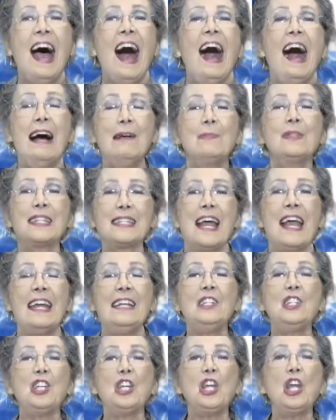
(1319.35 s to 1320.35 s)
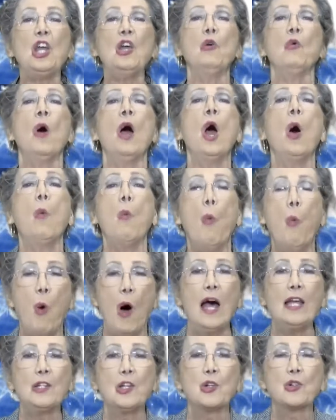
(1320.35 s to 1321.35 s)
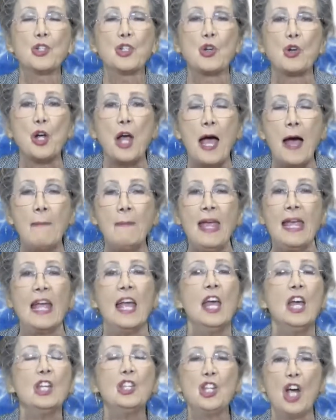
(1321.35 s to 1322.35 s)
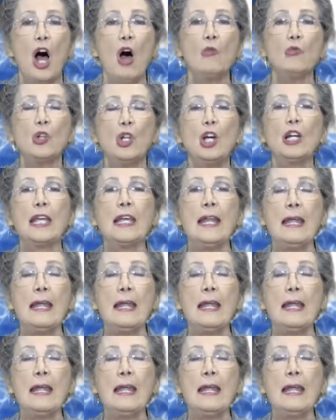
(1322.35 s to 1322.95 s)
I'm saying to you, wonders are coming. Don't look at